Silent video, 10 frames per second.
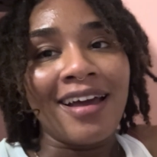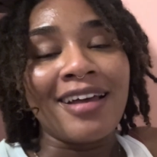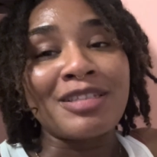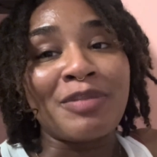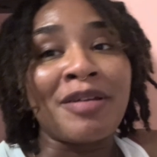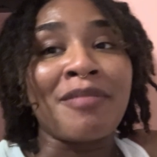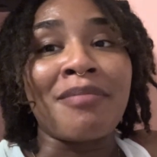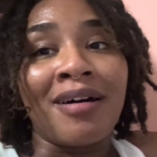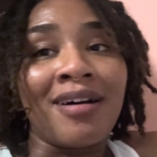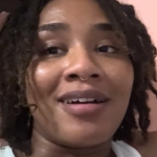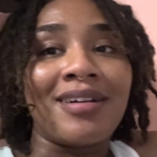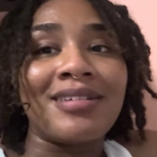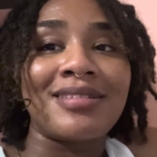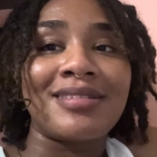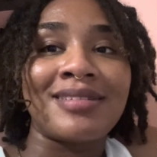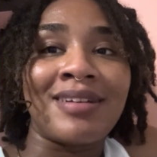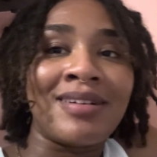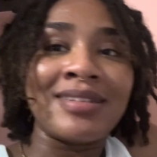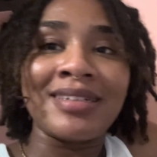Spitting bars on